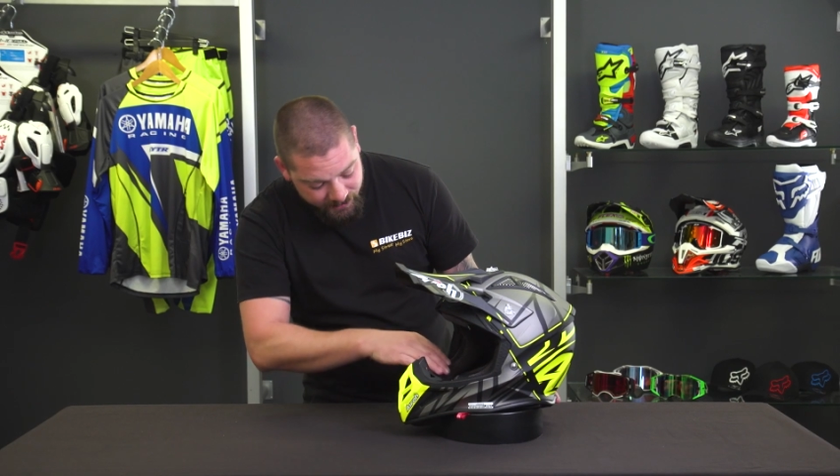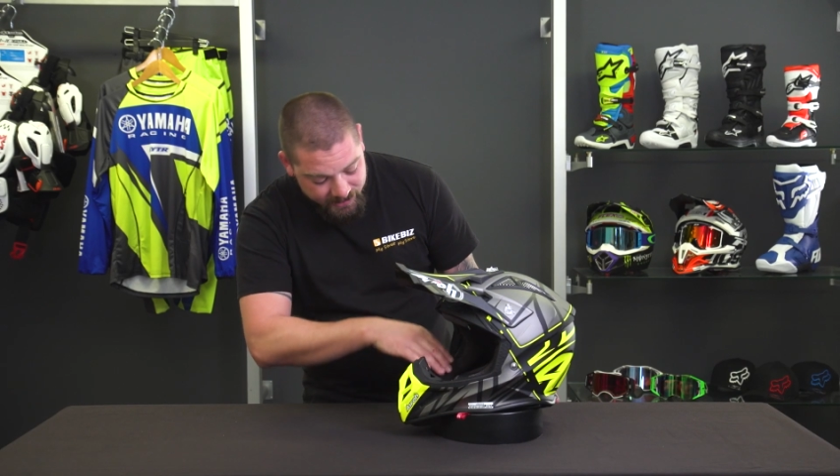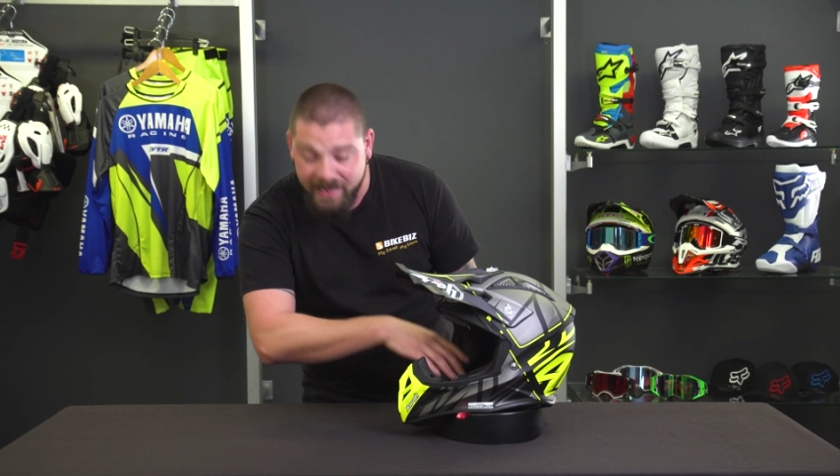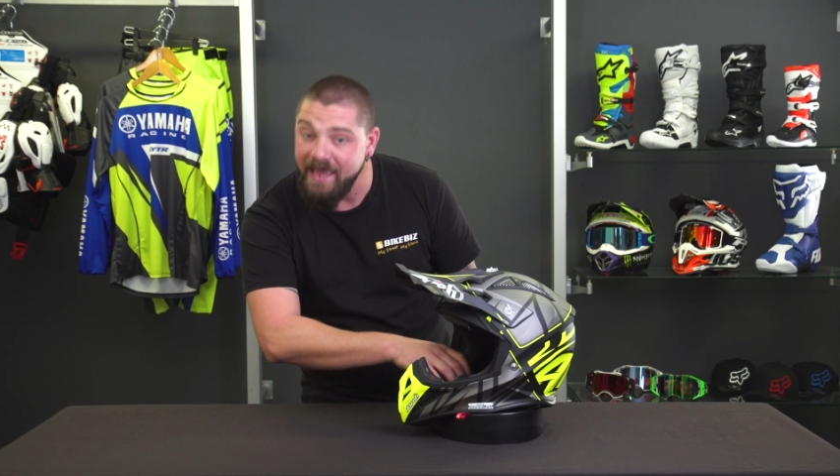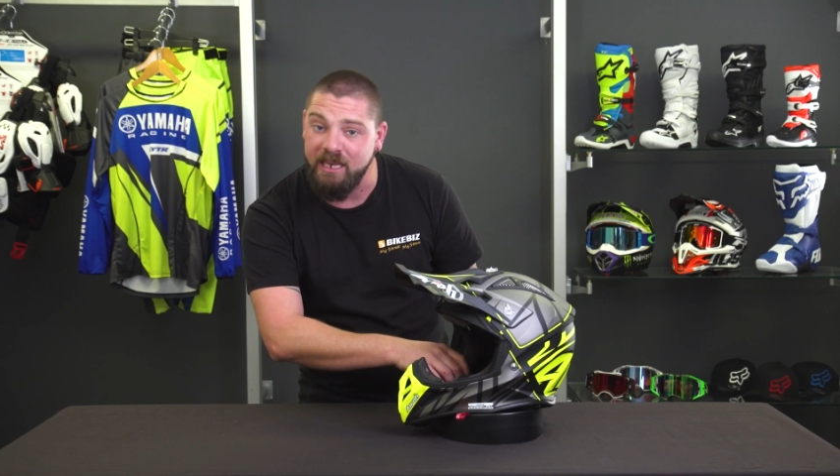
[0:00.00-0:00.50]
that
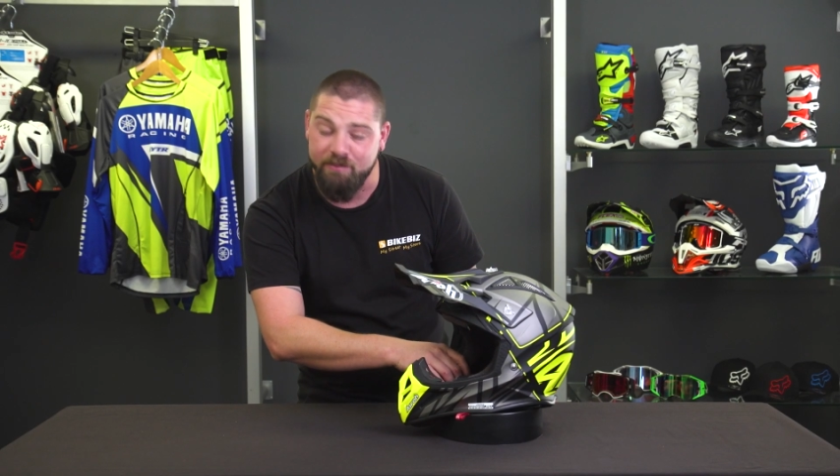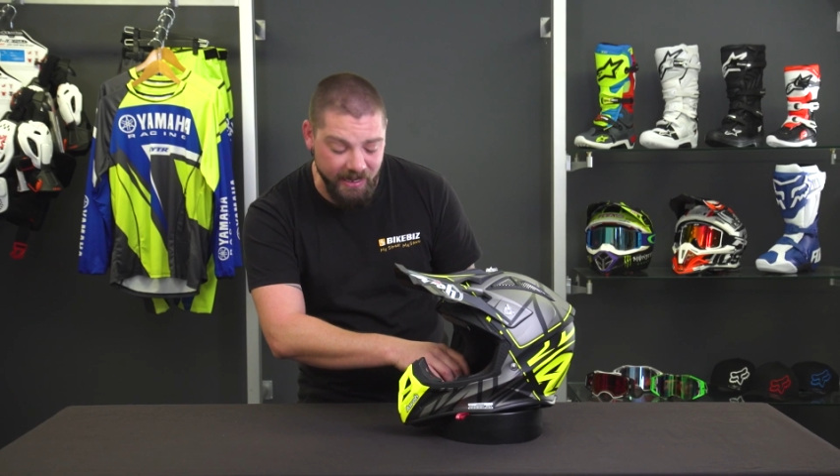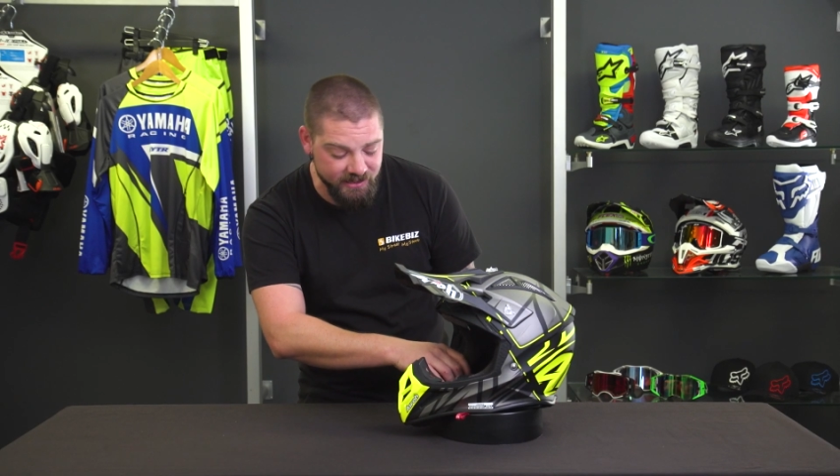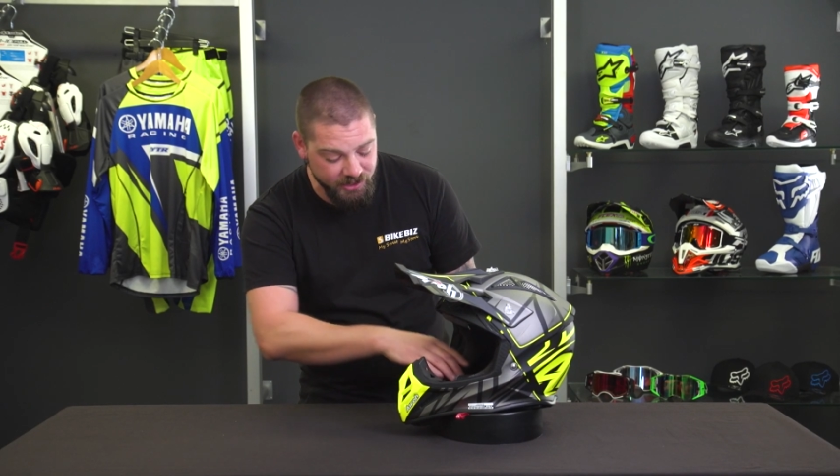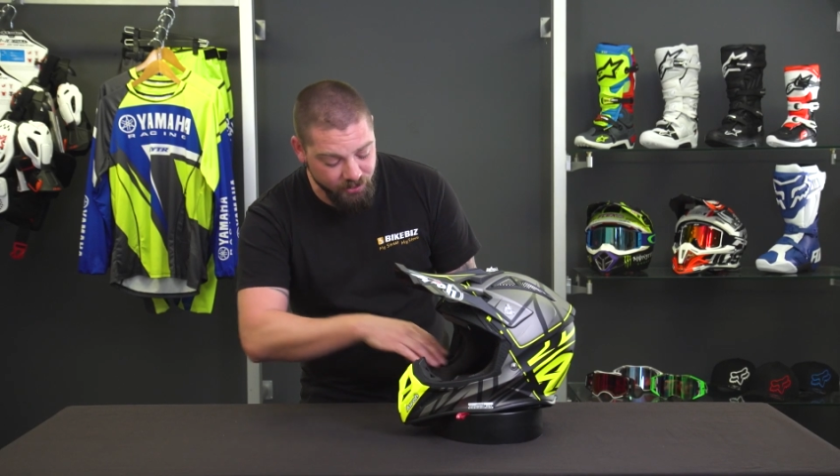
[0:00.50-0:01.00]
is
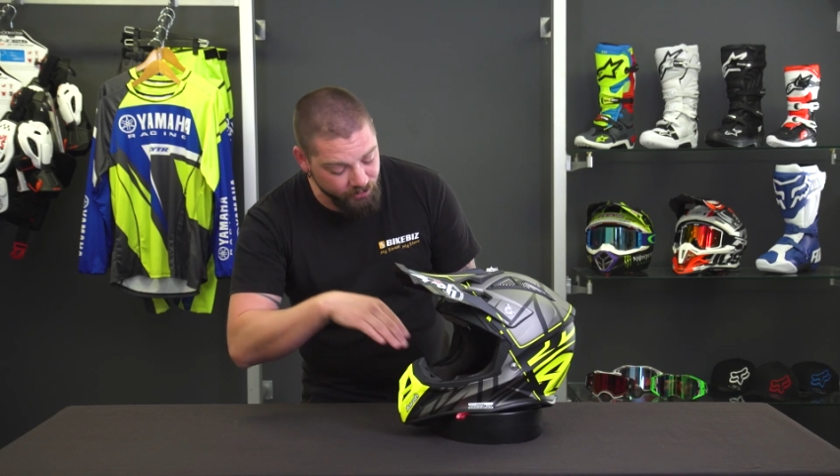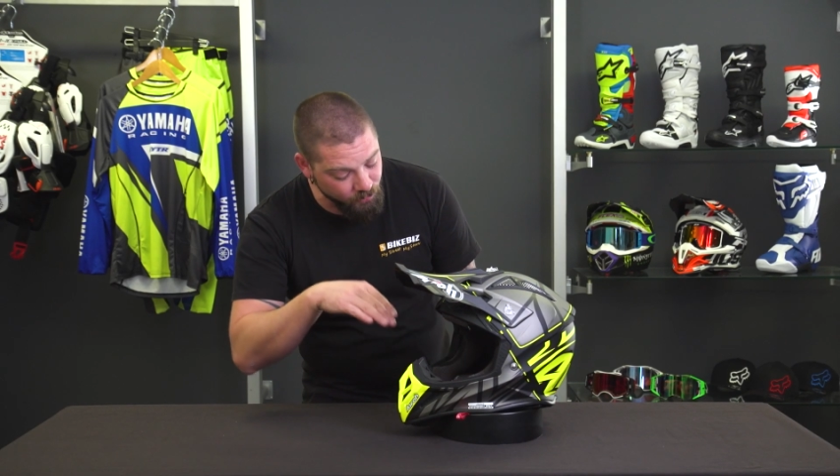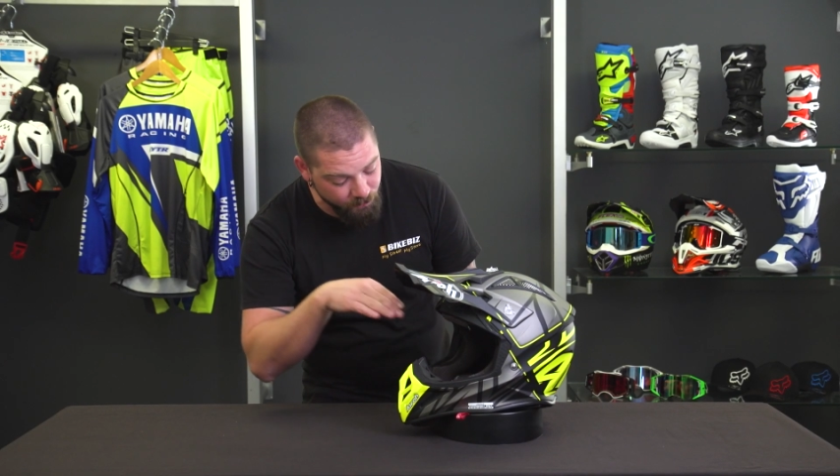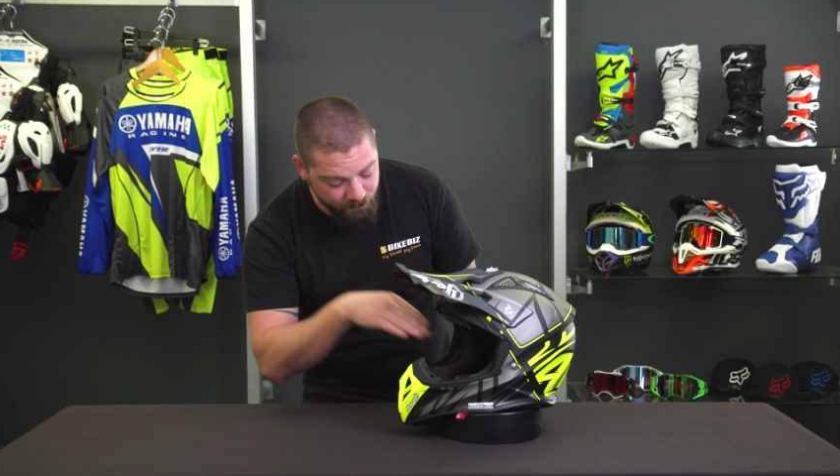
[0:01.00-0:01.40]
antibacterial,